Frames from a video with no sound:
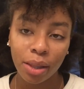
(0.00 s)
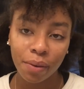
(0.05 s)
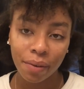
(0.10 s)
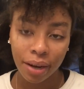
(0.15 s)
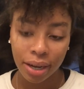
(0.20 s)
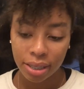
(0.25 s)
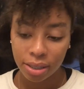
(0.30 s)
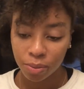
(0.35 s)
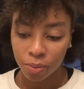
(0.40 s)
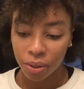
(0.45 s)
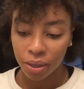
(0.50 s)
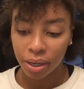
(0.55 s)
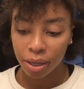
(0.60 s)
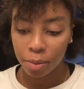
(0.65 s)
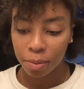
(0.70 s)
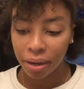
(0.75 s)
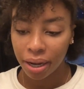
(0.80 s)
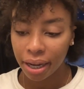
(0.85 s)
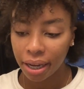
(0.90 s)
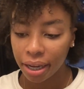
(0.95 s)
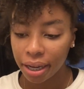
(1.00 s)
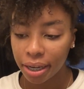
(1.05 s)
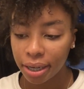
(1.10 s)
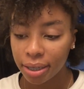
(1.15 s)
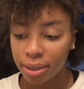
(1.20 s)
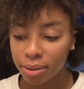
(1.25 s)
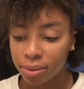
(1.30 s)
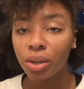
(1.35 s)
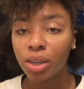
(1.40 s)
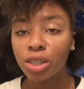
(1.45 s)
the rice water in my
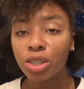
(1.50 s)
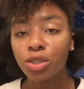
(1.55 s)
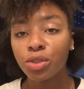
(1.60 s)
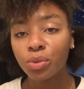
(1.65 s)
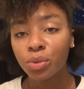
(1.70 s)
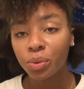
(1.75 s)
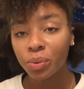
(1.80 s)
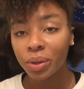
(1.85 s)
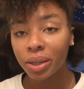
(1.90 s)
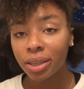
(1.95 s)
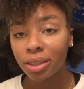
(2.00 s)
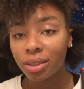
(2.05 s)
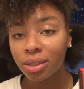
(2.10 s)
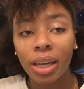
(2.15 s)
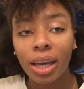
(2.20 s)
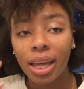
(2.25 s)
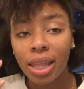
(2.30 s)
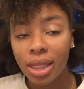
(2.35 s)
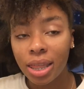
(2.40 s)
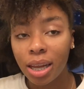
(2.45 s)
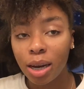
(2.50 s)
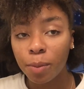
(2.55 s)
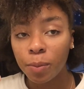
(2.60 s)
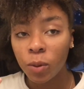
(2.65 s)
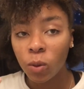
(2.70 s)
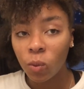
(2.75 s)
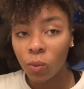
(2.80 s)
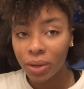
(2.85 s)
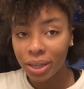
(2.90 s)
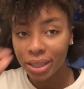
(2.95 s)
hair, brush through it, and then I'm
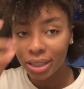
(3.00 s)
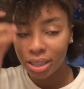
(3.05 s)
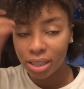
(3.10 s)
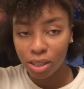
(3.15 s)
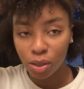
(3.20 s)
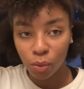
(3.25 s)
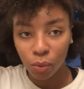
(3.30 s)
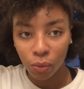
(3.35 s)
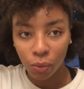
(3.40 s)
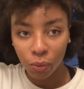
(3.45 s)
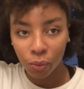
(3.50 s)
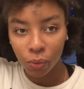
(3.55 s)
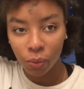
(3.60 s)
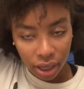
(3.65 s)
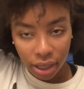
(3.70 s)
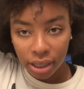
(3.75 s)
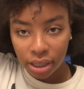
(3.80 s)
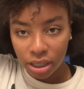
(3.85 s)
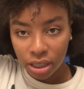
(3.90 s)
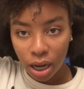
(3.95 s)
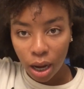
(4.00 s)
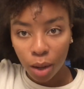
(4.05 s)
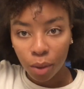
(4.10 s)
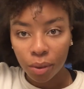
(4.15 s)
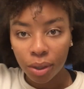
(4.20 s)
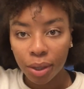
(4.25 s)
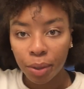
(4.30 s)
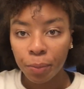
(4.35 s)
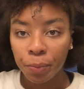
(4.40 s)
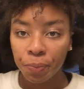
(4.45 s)
going to get in the
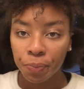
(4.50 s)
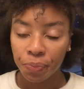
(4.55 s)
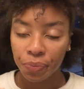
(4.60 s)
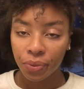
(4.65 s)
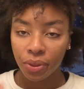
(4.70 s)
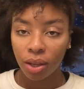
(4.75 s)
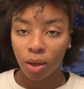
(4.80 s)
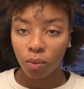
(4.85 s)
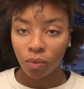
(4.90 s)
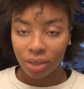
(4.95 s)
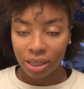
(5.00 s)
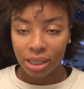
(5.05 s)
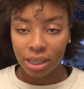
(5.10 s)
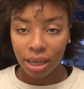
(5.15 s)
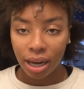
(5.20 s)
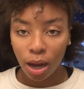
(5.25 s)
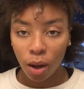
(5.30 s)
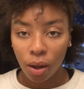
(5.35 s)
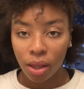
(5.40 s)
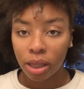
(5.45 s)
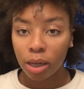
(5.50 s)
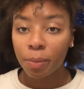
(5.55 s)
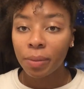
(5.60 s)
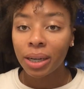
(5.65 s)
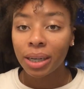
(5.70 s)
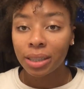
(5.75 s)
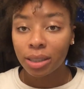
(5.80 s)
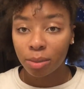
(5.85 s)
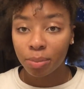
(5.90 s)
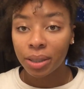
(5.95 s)
shower, rinse it out, and then I'm
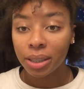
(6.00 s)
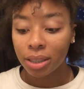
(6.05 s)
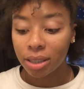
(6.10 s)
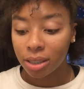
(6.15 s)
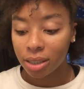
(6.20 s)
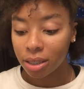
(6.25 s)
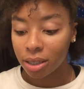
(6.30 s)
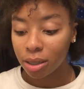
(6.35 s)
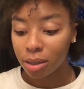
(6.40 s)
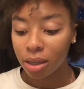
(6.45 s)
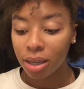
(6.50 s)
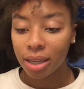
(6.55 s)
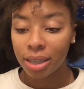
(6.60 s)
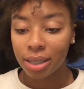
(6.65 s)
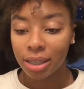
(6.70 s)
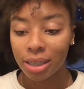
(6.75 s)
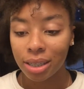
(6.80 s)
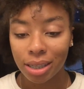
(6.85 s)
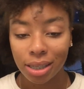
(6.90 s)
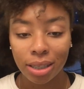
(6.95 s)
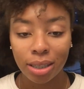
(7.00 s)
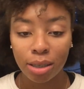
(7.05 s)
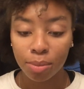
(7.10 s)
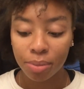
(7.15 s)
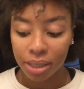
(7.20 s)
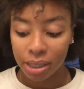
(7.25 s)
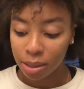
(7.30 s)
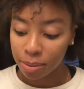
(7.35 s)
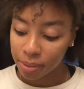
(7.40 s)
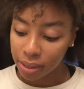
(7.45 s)
gonna deep condition it because it needs to
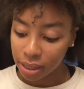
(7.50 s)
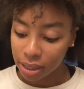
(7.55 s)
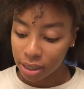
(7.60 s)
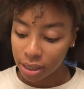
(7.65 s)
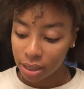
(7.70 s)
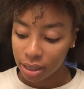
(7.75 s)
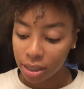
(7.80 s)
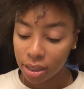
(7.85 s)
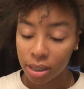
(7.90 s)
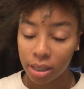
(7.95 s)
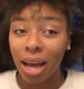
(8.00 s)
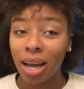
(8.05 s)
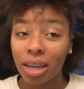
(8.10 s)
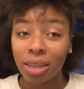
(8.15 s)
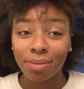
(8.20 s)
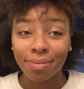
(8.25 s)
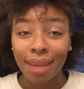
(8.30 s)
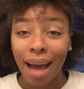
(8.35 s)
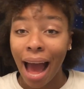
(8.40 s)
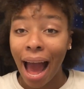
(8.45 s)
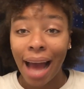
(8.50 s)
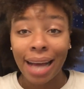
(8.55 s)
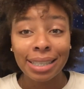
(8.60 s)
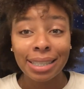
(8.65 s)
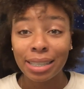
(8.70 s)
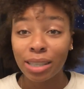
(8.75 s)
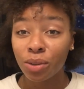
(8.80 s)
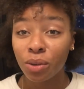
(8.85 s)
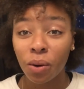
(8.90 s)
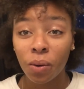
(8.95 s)
be deep conditioned. I
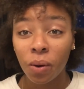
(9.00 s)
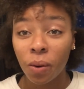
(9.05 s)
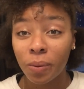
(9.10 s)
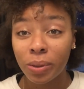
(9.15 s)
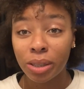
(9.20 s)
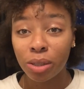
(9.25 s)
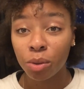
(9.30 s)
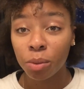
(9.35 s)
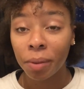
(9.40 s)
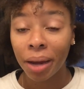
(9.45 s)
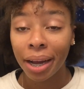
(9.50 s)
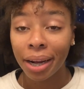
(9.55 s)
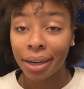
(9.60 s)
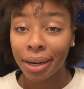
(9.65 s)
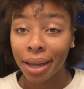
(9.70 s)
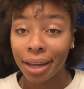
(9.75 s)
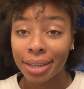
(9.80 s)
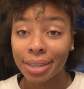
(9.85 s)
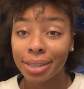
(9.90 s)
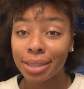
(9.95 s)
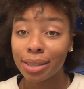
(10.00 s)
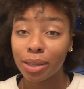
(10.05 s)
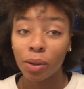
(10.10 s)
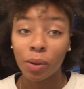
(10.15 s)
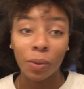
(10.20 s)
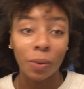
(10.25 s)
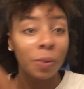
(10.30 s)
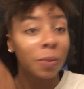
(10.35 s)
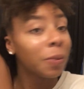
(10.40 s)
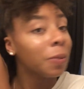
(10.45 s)
still don't know what to do with my hair next,
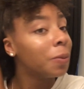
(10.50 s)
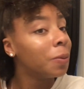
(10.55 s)
so